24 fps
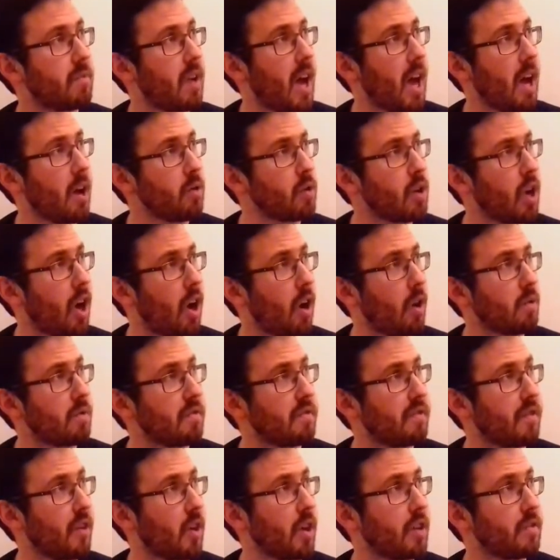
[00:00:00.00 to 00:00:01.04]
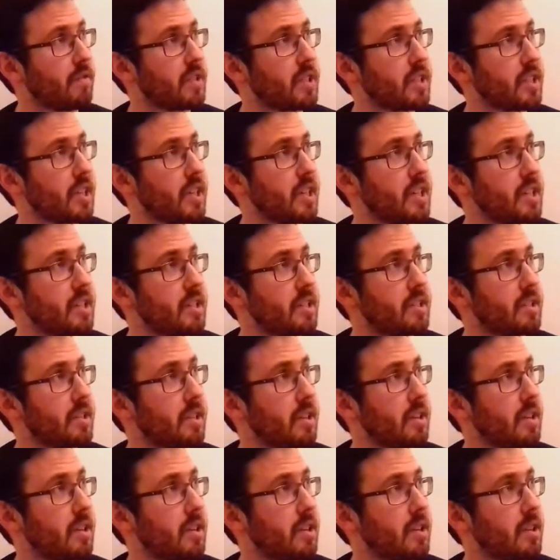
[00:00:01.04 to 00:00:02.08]
alcohol 5 C's
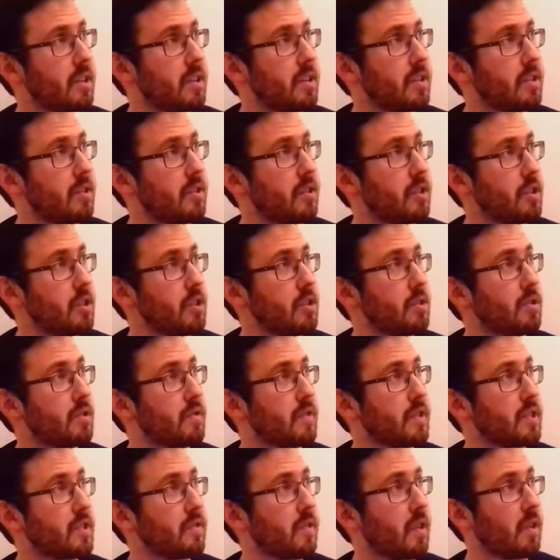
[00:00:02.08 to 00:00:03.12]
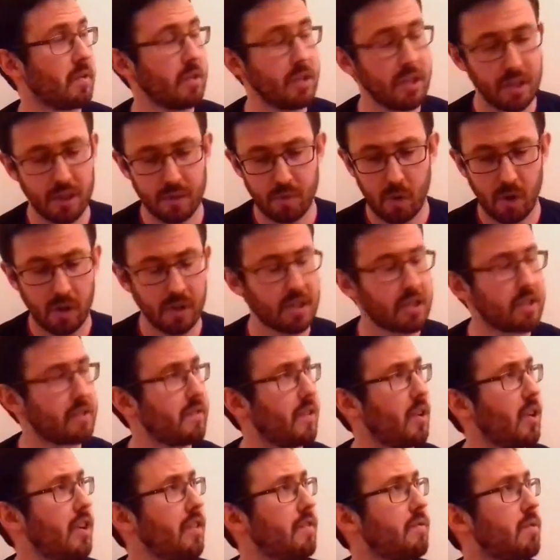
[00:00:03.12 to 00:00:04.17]
that you use for survival. This is what I
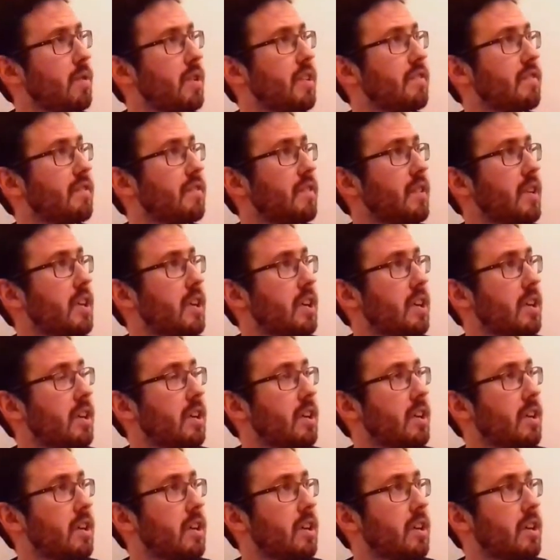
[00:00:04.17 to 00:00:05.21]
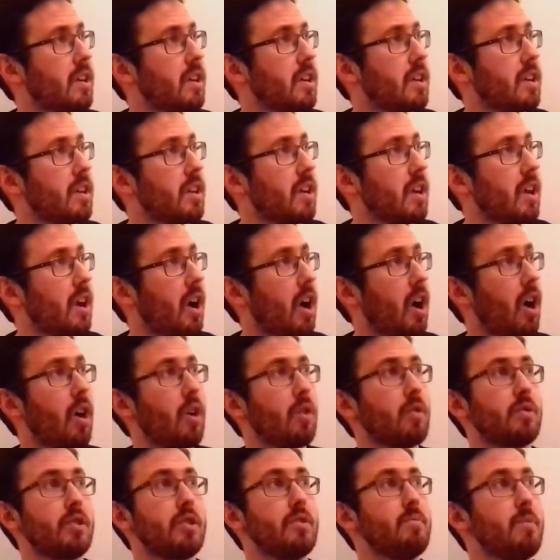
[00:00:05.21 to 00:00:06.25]
survive with.
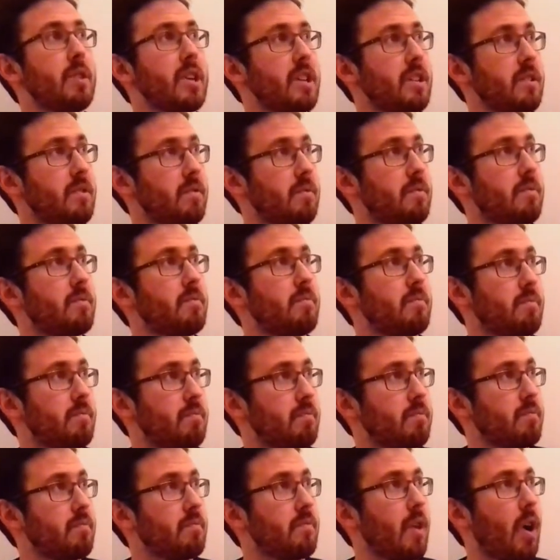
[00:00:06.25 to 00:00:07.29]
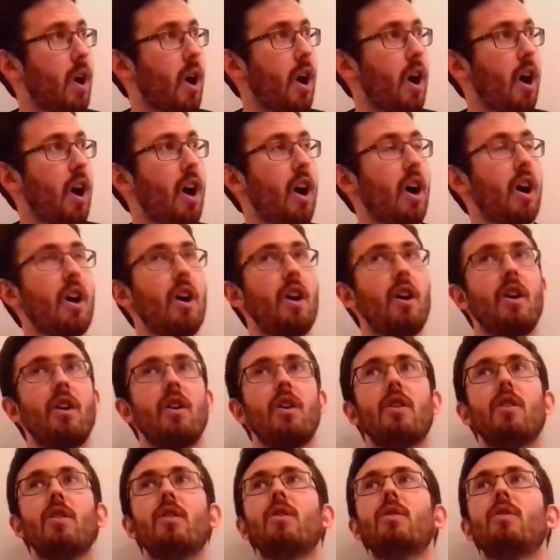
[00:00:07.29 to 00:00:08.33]
Oh, you mean...
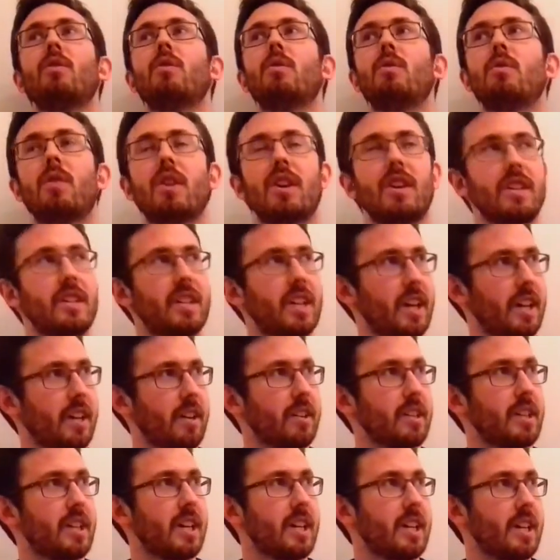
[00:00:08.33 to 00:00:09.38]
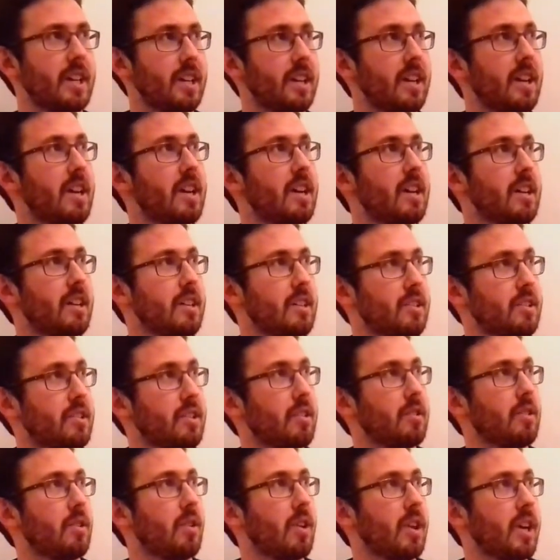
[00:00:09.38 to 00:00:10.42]
Oh, okay, I get it.
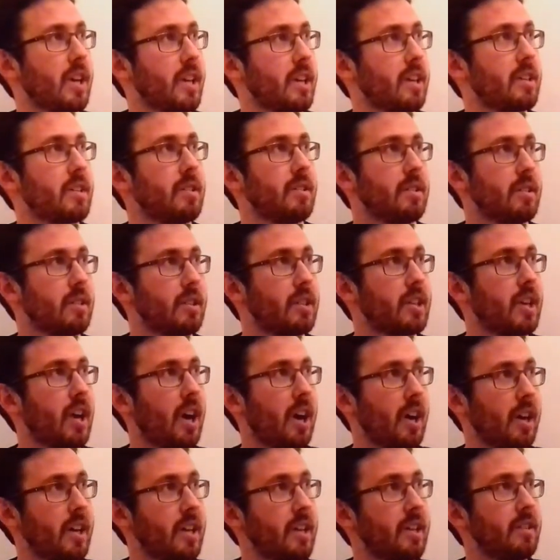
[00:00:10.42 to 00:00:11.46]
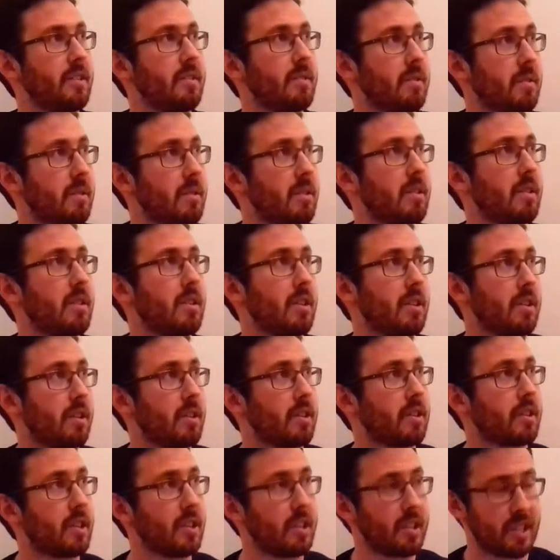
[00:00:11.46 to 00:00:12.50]
So like cutting,
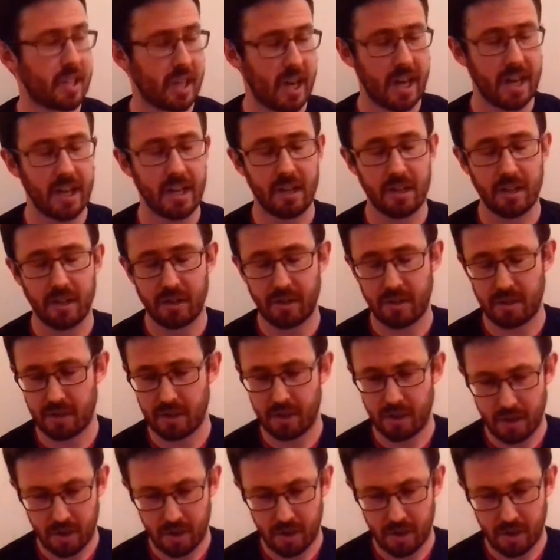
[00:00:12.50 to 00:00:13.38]
containers,